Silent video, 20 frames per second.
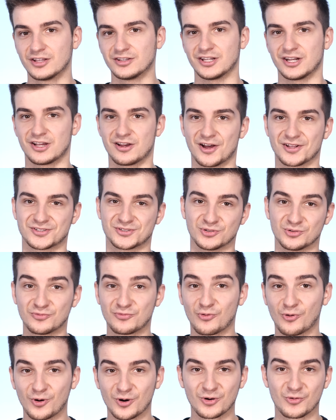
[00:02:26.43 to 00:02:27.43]
that it got sued
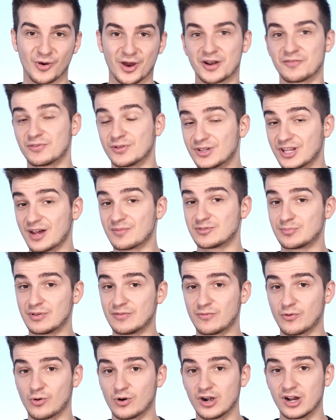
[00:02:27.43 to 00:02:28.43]
for quite a few times
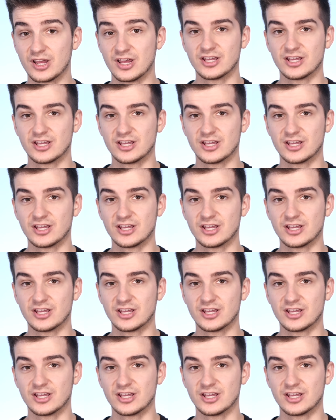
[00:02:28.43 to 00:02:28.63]
before.